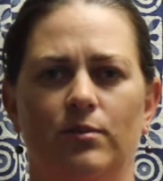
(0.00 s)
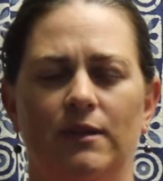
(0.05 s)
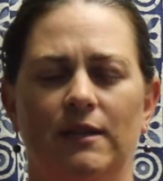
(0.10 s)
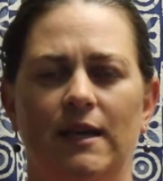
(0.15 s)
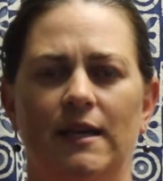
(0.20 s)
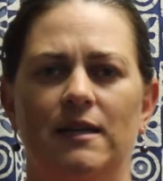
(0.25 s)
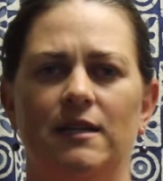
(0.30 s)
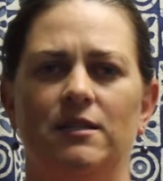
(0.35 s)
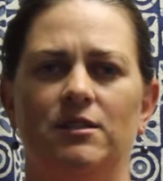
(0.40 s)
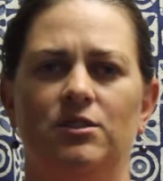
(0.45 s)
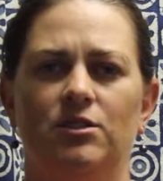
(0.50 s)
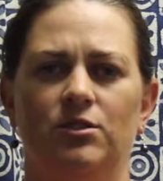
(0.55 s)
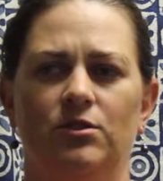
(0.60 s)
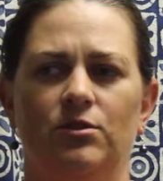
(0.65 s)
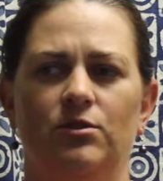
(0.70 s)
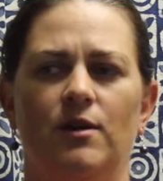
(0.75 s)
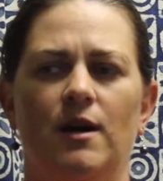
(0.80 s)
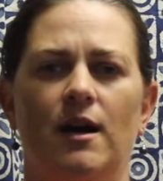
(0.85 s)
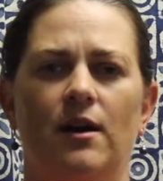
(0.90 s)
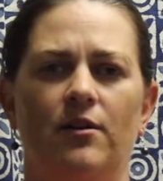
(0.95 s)
related
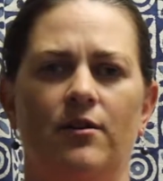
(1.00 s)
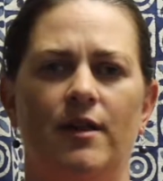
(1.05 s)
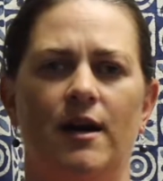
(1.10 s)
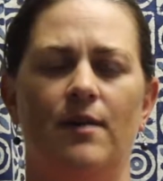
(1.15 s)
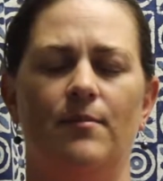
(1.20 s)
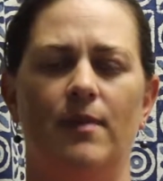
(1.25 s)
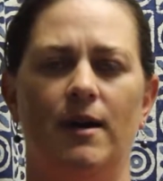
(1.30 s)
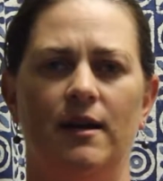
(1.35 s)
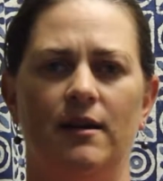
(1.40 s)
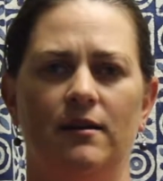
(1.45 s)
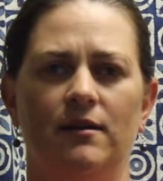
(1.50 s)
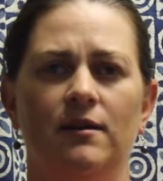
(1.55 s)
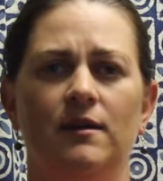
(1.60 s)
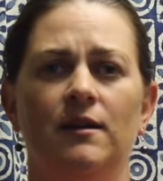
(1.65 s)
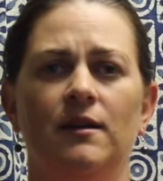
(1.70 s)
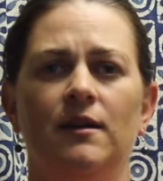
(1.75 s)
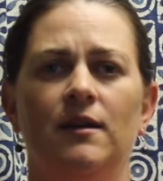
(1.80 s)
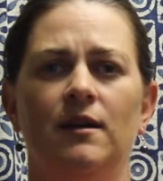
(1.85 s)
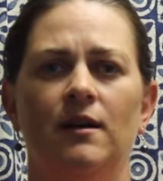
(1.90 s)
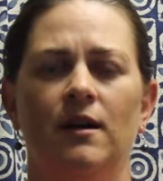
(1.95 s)
to how that might,
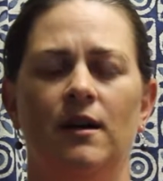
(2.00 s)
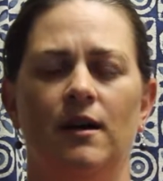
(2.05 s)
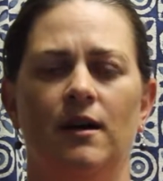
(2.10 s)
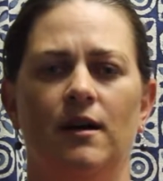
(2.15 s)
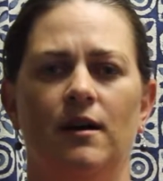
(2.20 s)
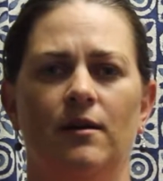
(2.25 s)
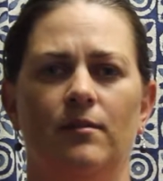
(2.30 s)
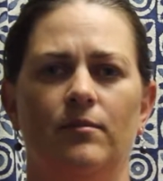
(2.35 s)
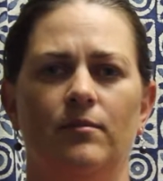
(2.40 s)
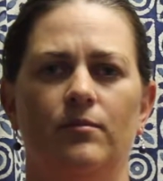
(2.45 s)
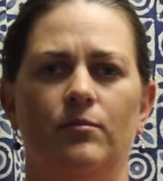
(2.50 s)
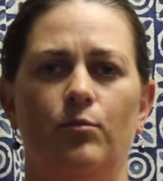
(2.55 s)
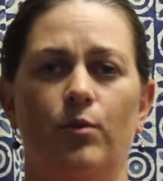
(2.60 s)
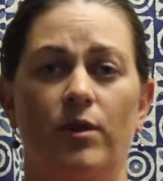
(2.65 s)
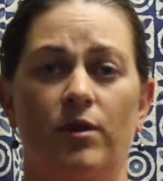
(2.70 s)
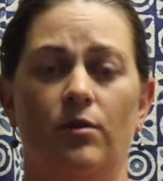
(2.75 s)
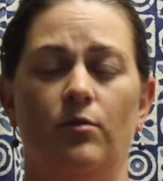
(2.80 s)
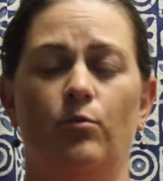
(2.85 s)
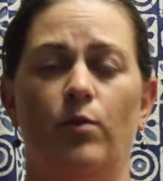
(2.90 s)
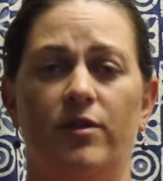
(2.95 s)

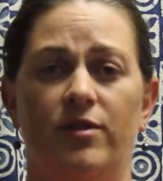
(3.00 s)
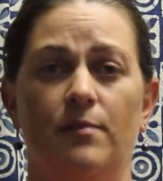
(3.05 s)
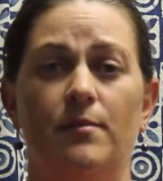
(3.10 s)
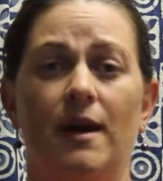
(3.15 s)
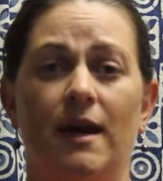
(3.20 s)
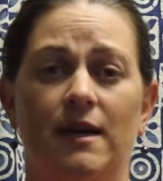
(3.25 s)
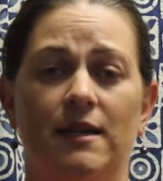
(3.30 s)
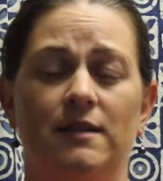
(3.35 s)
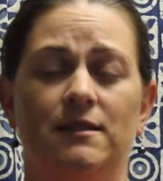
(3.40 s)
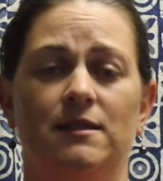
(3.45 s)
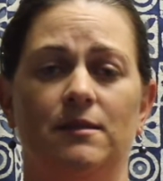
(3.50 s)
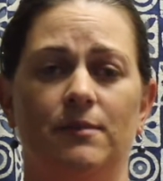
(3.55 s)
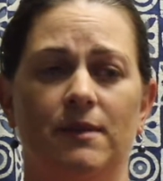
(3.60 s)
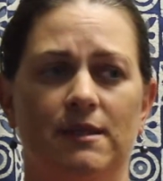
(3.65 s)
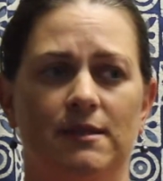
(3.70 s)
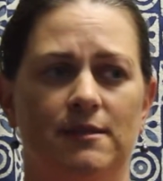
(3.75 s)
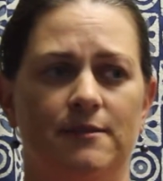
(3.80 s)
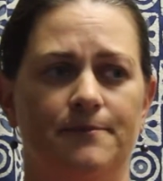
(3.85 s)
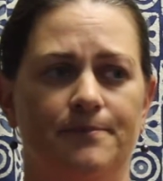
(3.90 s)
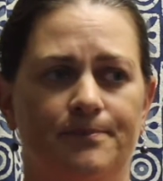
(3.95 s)
what the mechanism
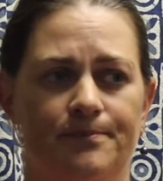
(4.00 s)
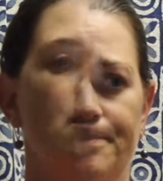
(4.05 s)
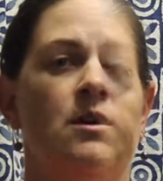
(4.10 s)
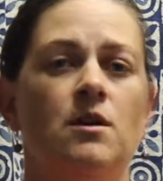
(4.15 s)
is.